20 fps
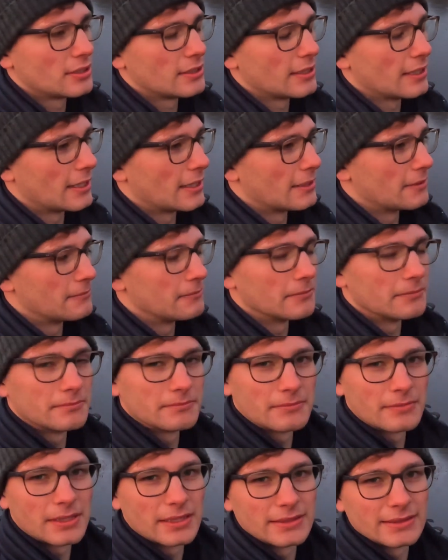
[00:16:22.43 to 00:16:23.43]

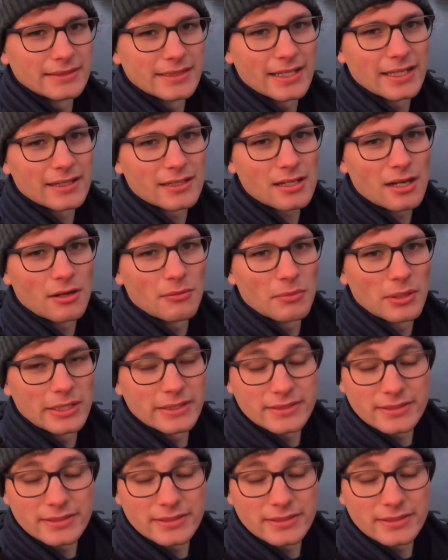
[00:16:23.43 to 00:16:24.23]
And yeah, I can't wait